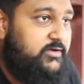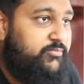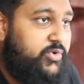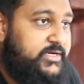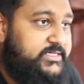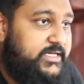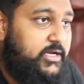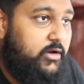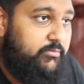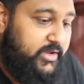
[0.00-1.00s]
of
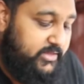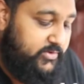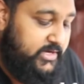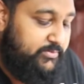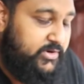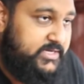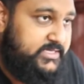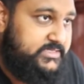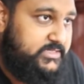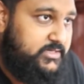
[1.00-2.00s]
printing on big 3D
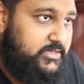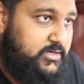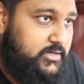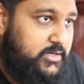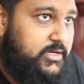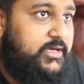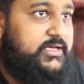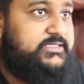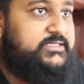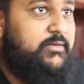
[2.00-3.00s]
printers
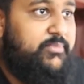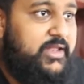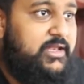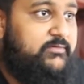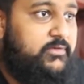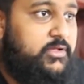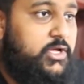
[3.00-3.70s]
is the bed level.